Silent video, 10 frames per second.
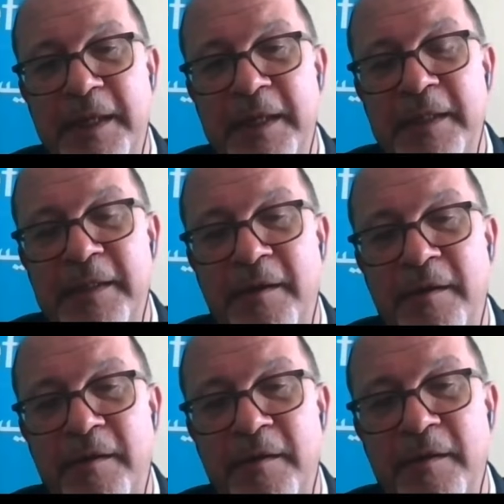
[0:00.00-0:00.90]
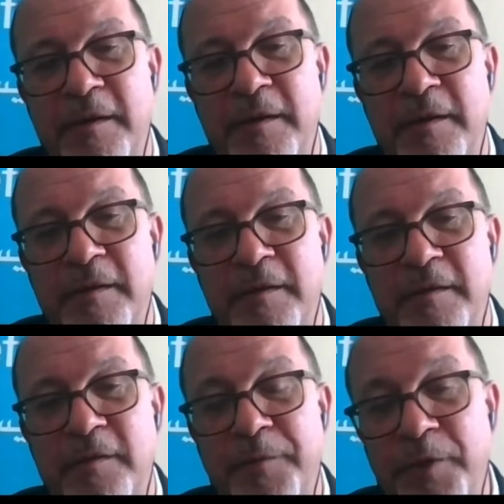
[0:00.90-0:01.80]
in their
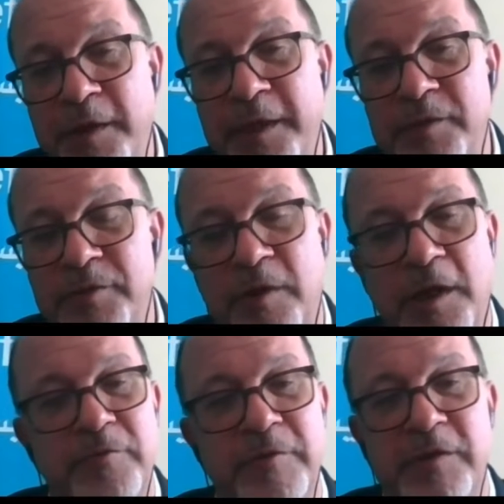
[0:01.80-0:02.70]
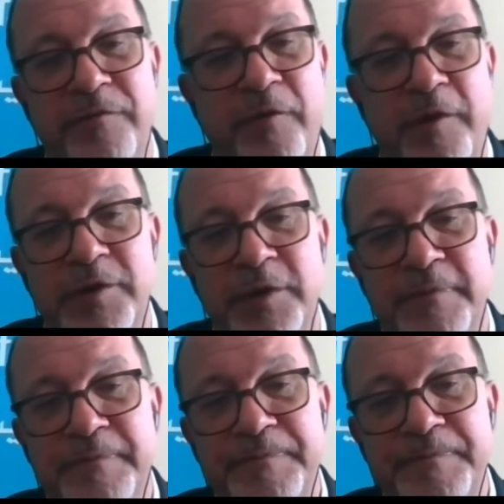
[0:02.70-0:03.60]
communities or countries of origin.